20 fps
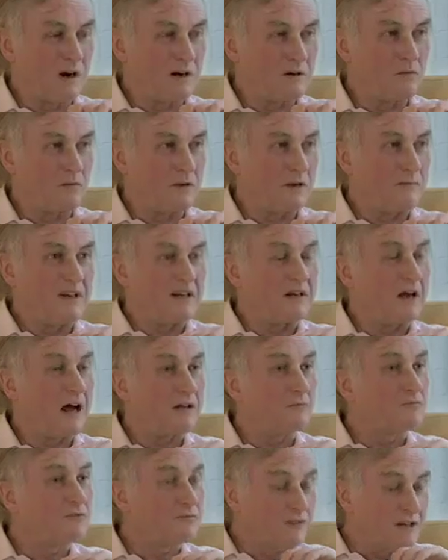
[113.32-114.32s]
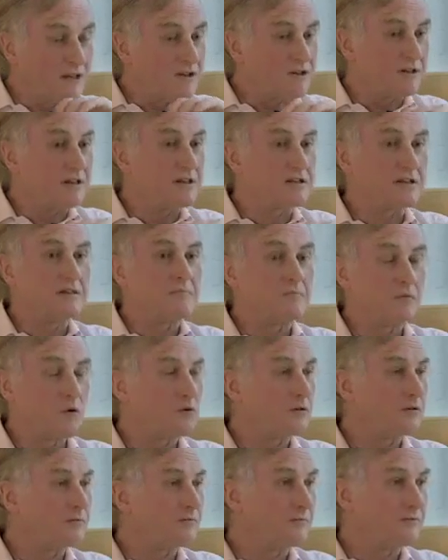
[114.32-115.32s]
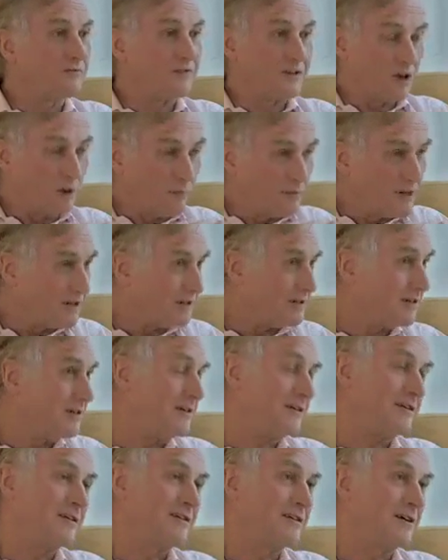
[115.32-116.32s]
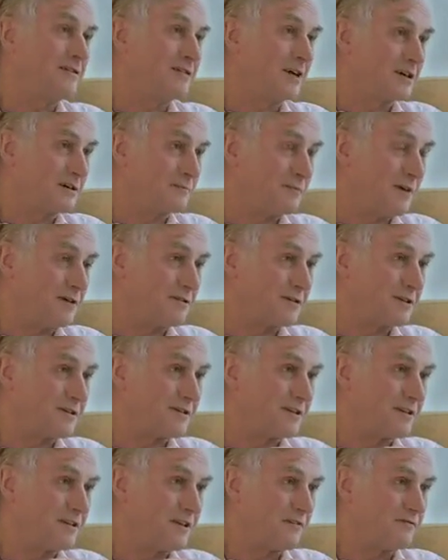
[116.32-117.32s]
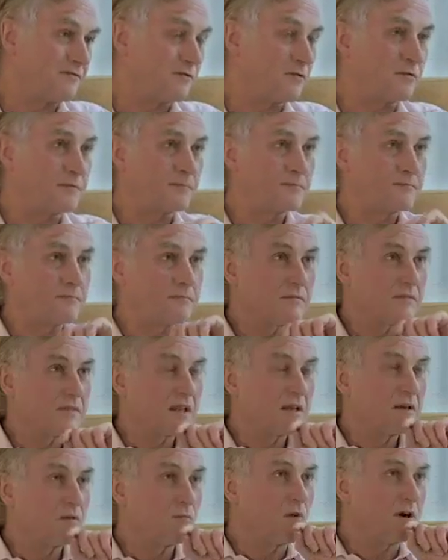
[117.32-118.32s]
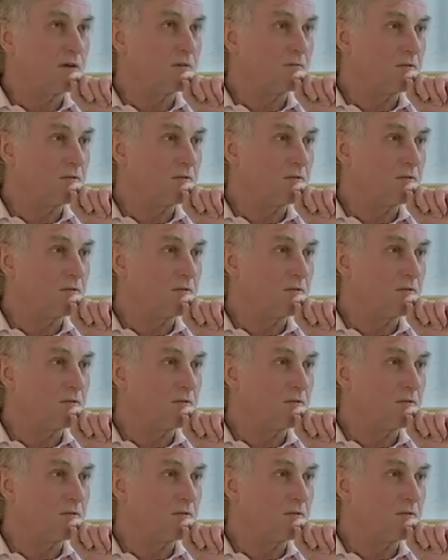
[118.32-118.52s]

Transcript: Religion is an important phenomenon. There's no doubt about it, and therefore, one